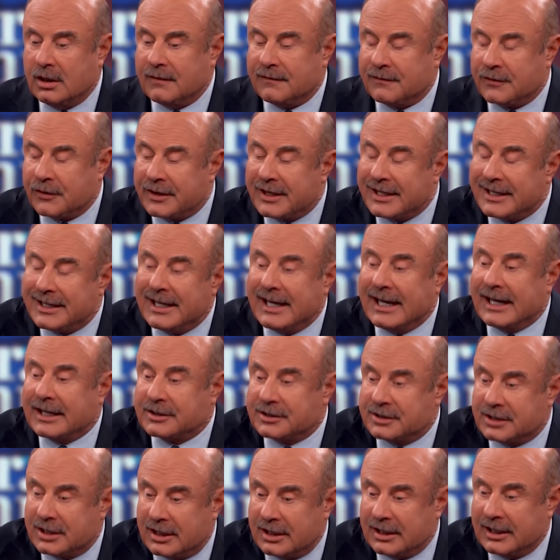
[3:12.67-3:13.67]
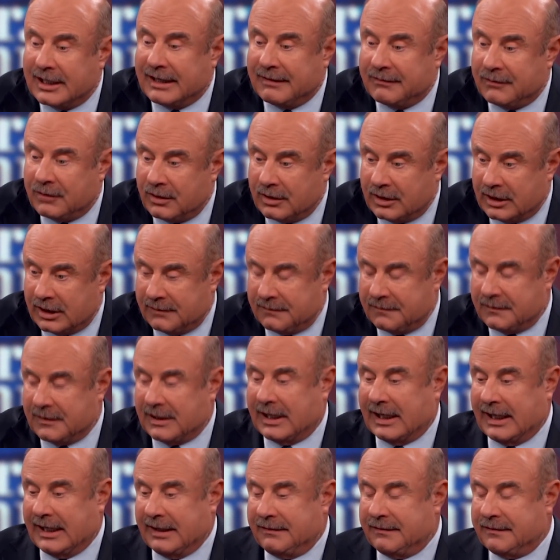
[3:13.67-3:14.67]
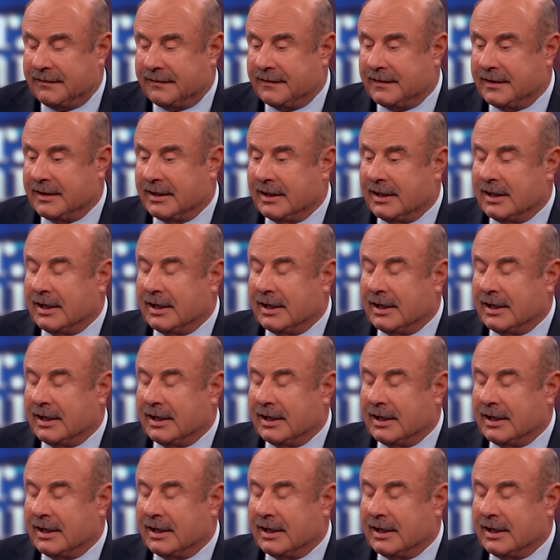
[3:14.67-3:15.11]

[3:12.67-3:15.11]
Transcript: for the next level of life.